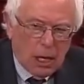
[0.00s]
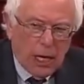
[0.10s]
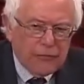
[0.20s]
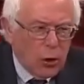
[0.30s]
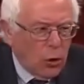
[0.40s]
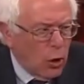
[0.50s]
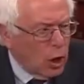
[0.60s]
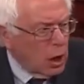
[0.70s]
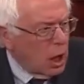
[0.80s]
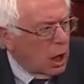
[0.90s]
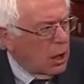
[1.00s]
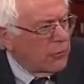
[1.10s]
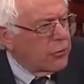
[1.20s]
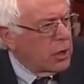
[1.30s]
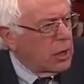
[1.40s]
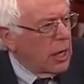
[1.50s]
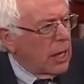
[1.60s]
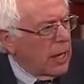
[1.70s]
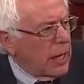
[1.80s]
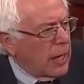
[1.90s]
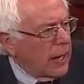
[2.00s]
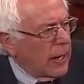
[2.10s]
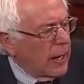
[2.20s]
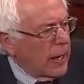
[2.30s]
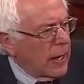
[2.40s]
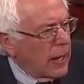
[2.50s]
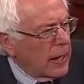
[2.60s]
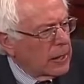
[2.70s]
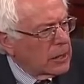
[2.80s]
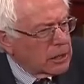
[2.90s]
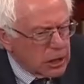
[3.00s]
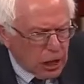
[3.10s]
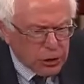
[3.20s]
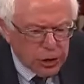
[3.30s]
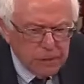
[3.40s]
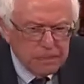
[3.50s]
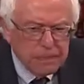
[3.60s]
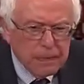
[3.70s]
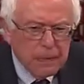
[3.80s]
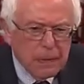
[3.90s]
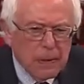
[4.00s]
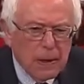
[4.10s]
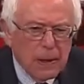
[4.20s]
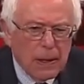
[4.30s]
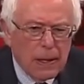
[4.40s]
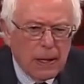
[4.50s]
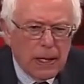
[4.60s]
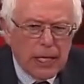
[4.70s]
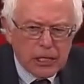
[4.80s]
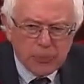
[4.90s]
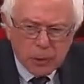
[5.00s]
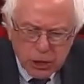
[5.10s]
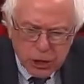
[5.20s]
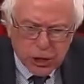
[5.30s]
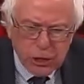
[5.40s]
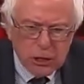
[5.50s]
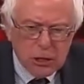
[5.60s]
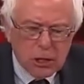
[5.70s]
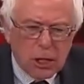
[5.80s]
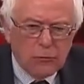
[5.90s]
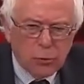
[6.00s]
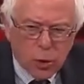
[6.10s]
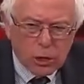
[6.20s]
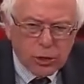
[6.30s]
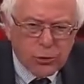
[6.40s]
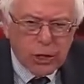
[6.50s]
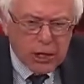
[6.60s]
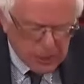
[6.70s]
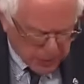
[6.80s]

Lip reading: after all of the discussion and expositions of Wall Street and the